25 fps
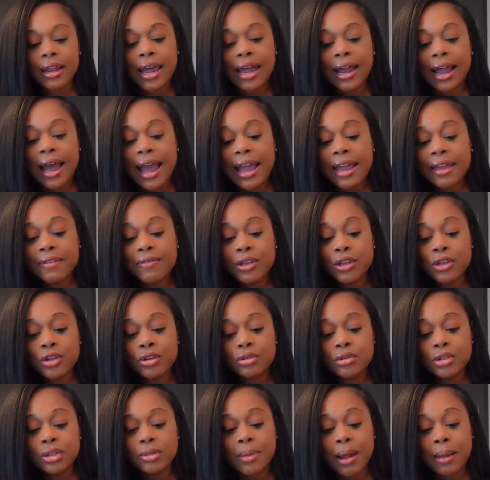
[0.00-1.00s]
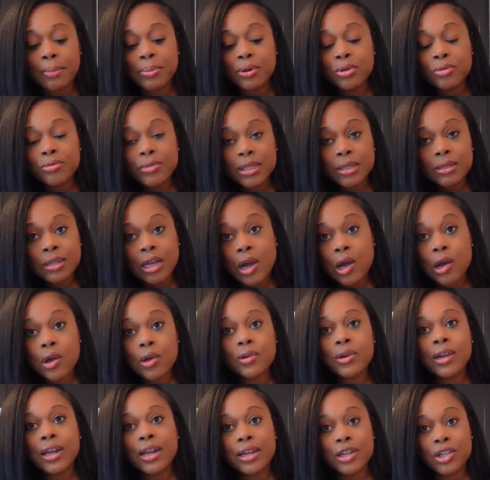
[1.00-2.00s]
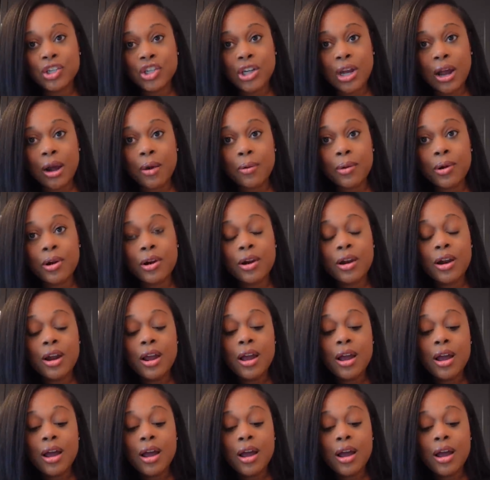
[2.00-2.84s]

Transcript: like i even used my pumice stone in the shower